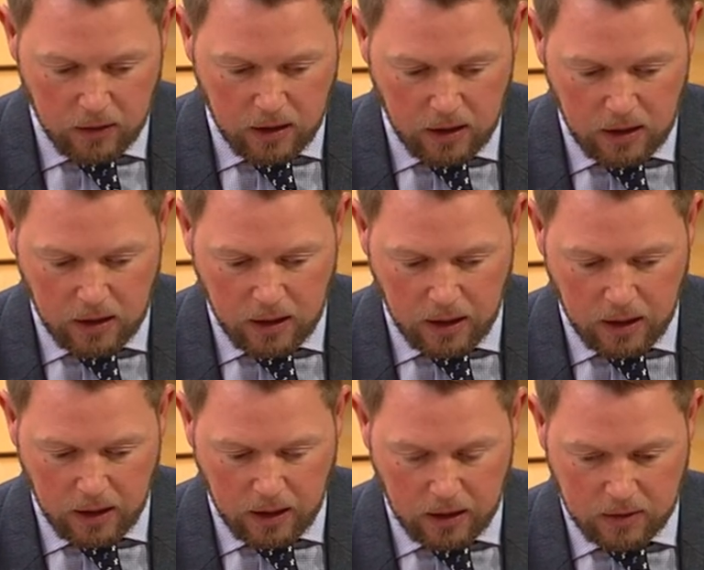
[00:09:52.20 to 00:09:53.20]
the
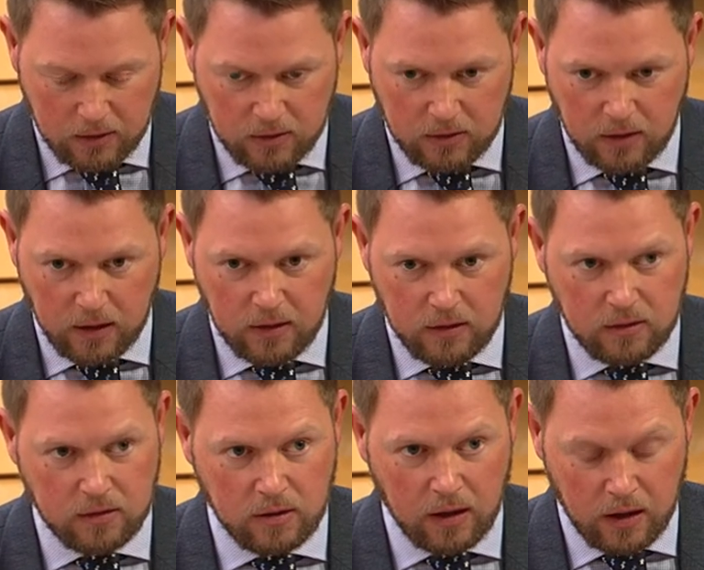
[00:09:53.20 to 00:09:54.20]

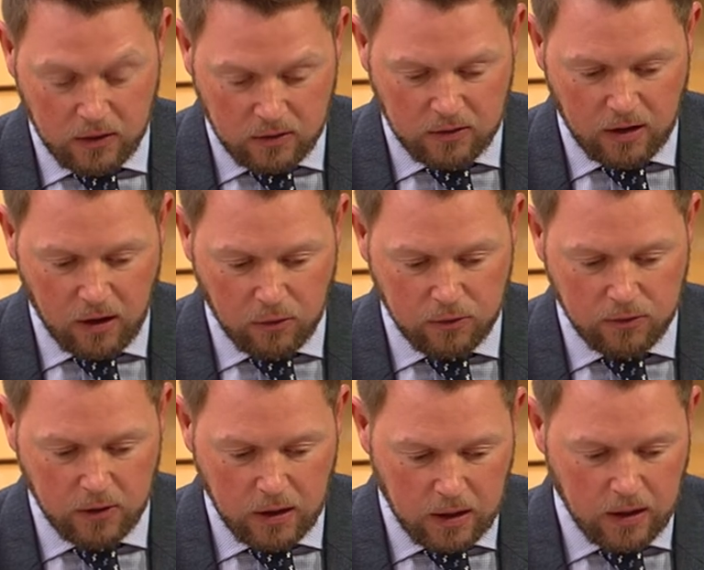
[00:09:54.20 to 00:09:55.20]
site
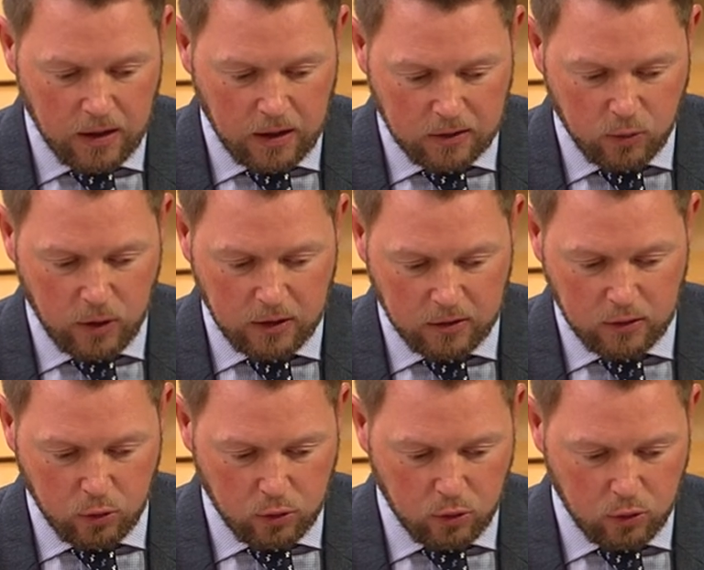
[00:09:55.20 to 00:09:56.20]
itself. as well as
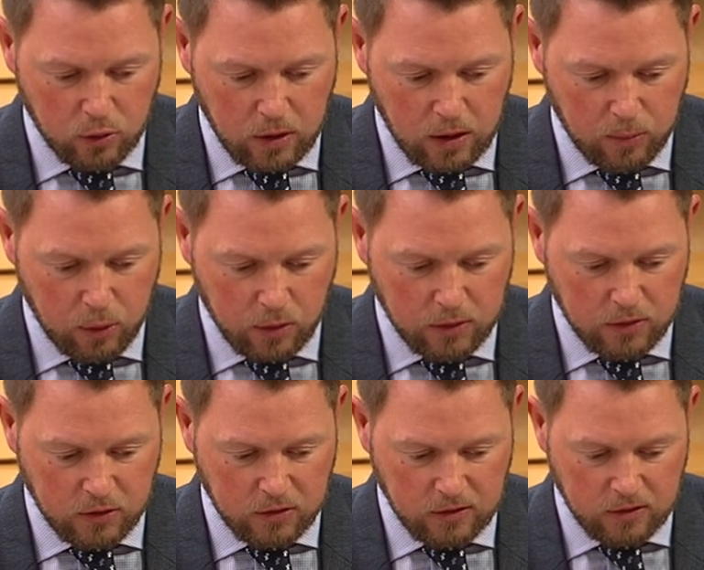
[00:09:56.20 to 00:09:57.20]
local
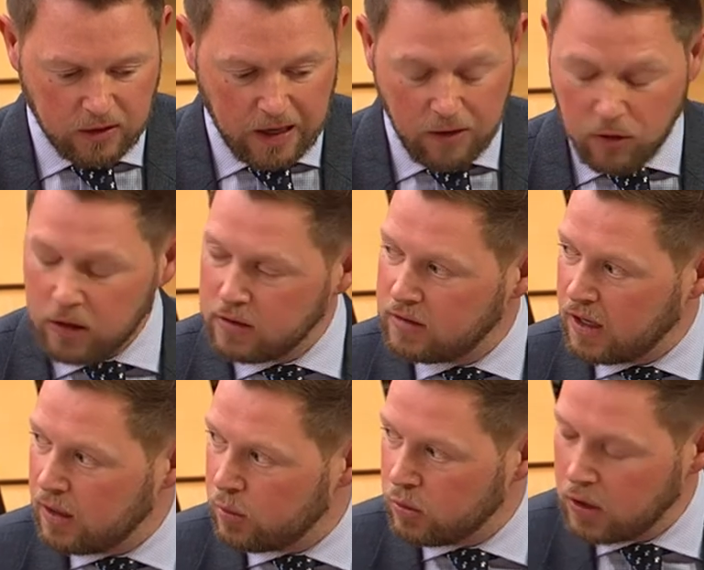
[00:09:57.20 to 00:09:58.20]
politicians, to get round the
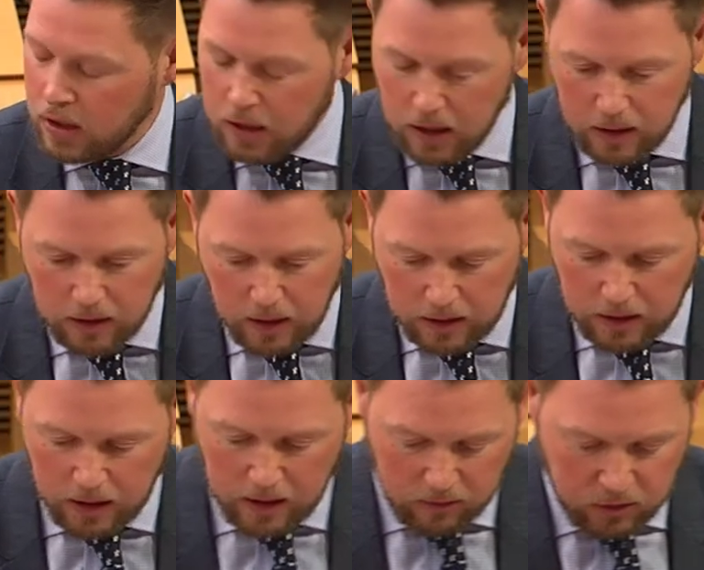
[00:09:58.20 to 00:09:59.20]
table
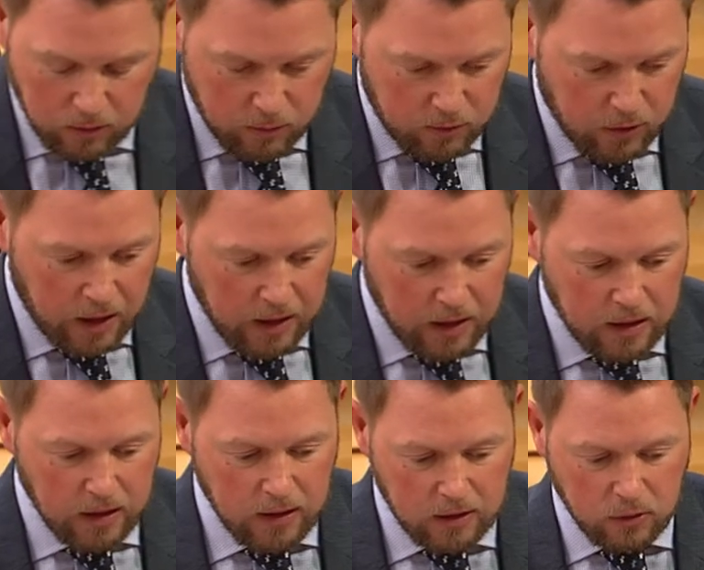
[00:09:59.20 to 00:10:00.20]
and have some
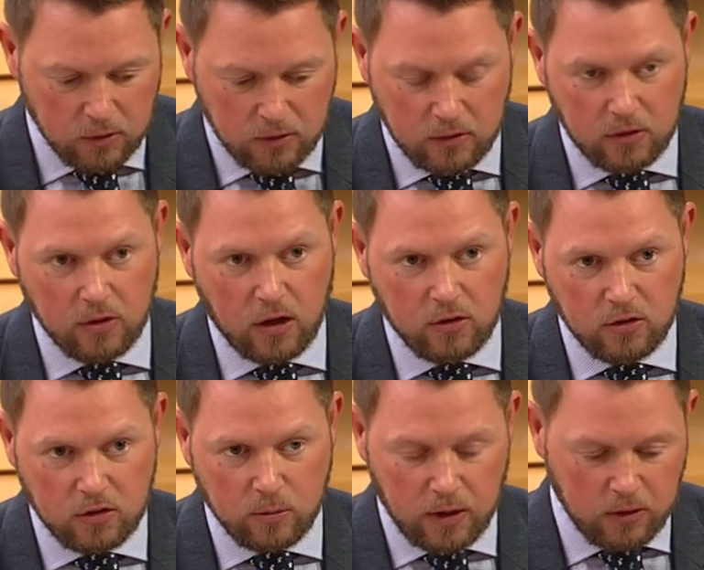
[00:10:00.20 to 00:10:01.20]
frank and honest
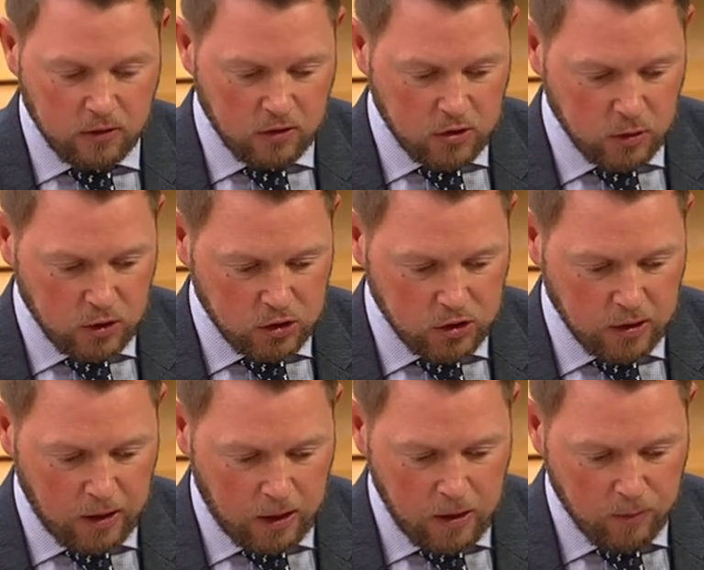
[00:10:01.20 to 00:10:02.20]
discussions about the situation
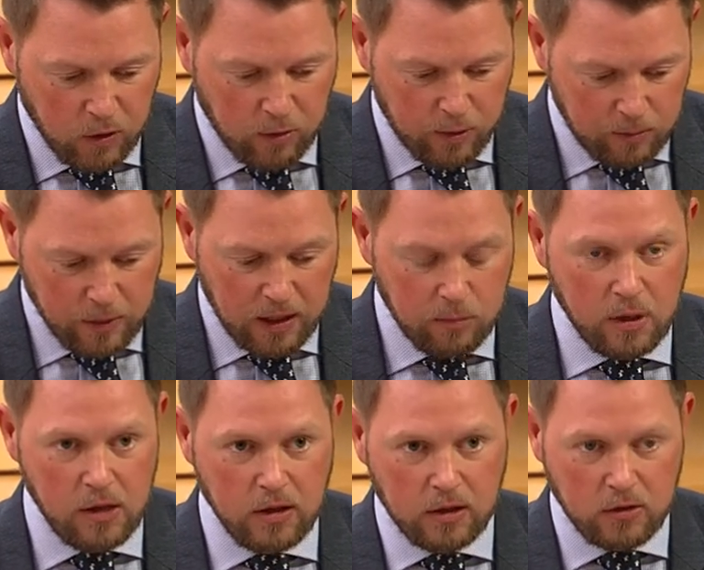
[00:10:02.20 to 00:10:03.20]
there. There have been many
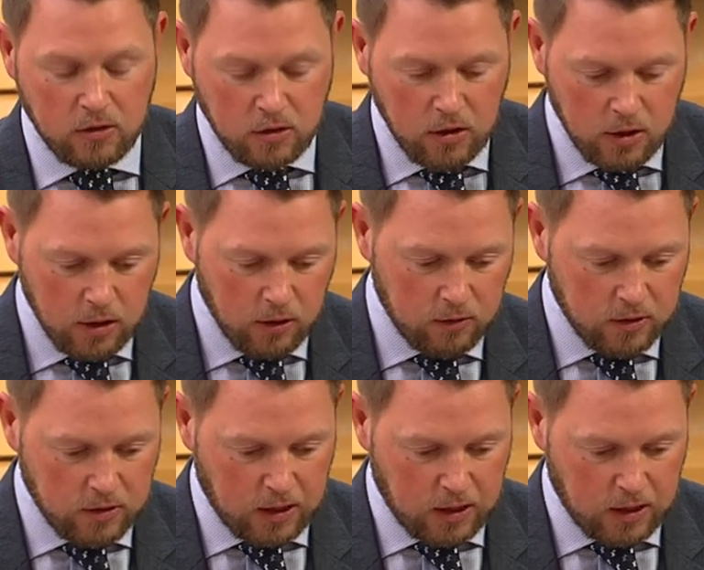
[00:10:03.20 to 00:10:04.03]
meetings of the